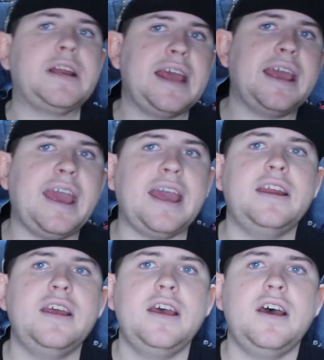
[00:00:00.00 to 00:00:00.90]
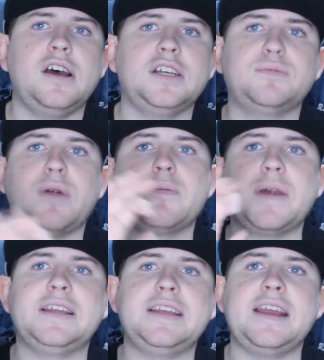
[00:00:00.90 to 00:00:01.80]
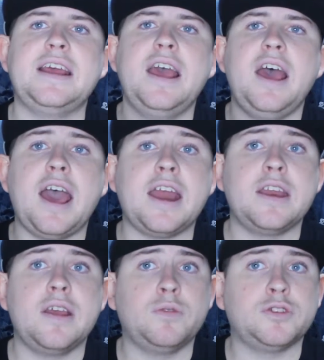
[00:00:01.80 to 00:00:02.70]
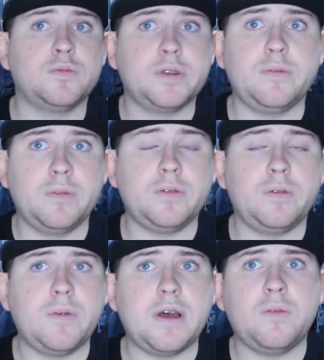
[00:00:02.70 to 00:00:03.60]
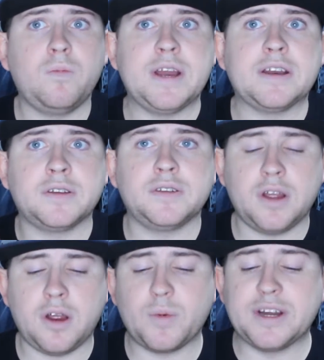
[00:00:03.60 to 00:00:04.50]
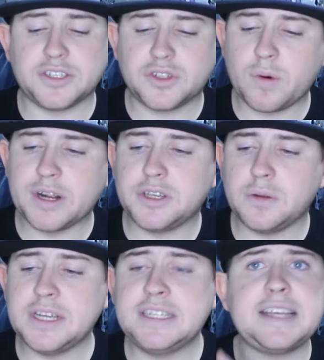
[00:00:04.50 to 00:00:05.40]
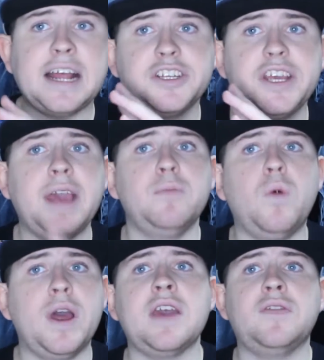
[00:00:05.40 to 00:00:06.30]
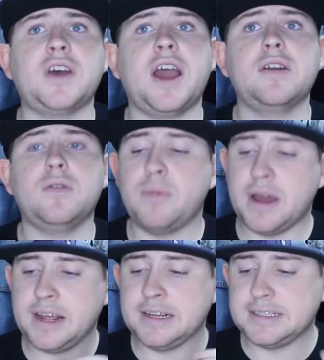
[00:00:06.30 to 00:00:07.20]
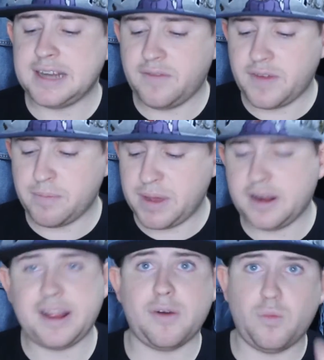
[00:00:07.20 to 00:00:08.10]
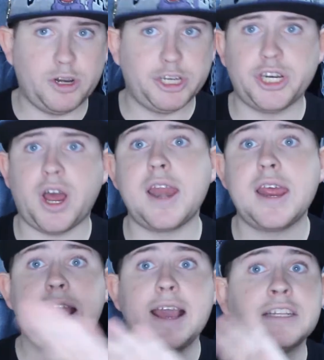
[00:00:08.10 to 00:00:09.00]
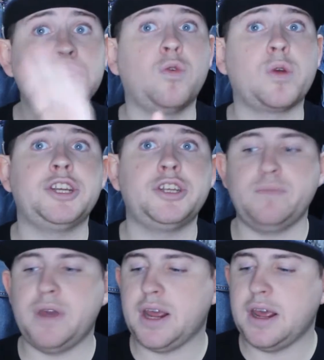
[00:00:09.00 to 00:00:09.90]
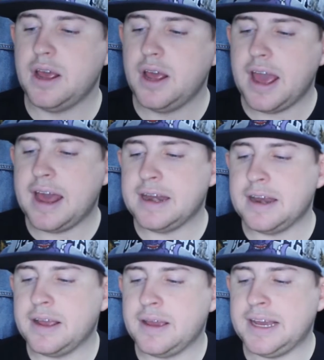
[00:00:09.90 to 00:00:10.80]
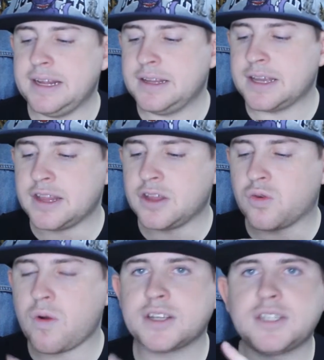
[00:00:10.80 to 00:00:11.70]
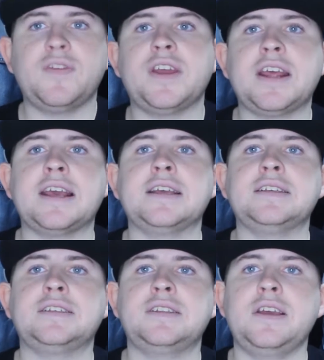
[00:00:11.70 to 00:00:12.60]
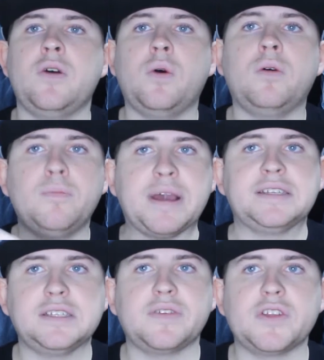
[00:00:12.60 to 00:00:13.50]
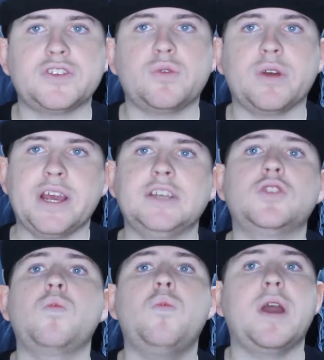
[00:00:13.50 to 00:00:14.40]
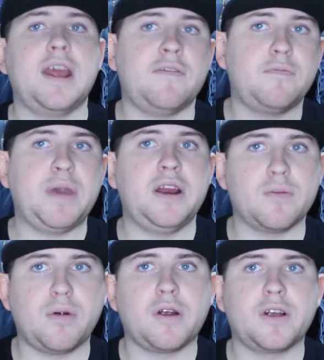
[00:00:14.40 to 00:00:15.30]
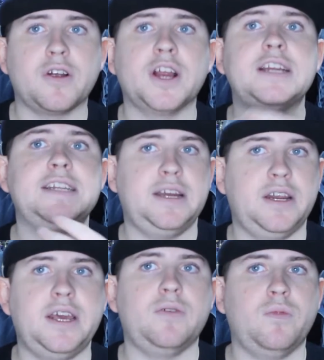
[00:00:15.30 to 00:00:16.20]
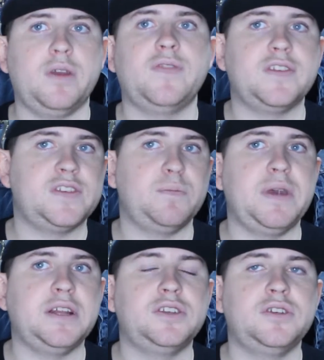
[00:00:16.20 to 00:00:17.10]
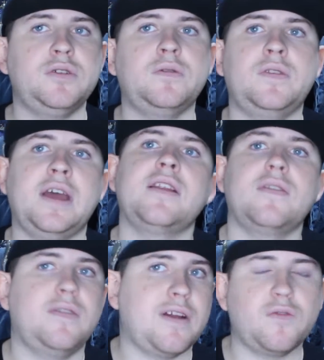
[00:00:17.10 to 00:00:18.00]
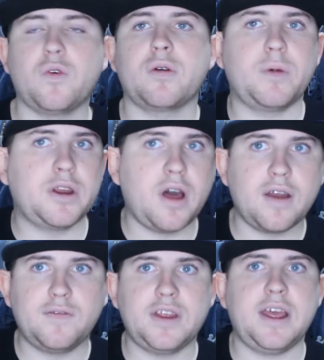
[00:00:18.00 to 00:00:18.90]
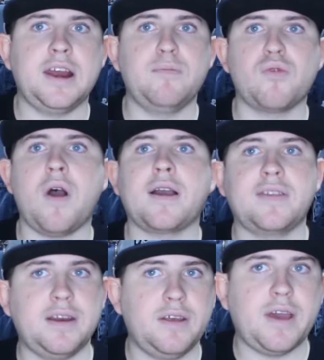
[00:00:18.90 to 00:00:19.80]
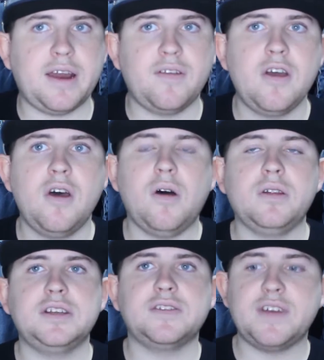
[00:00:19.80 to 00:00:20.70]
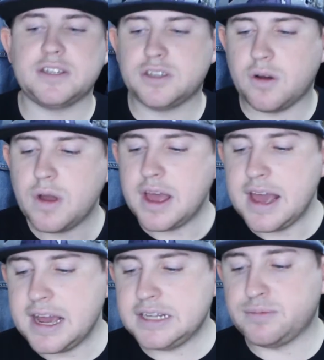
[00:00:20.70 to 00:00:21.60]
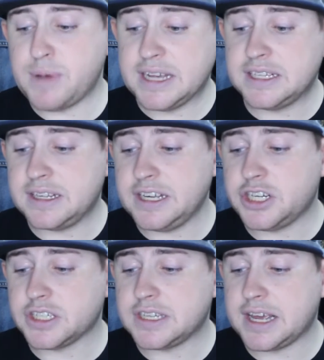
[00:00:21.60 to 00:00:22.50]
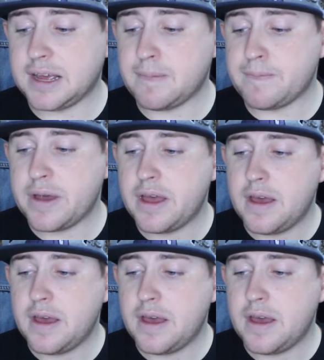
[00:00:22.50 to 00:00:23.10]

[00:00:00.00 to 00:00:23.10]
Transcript: decade Spider-Man did, and it was a really, really well written story. So this is actually a what-if title, but instead of it being like a one-shot, it's a 4-issue mini, and the crux of it is, the whole basis of the story is, what if Peter Parker didn't get rid of the symbiote suit, then therefore it would have gone up to Eddie Brock, then you had all these events. So it's basically just him,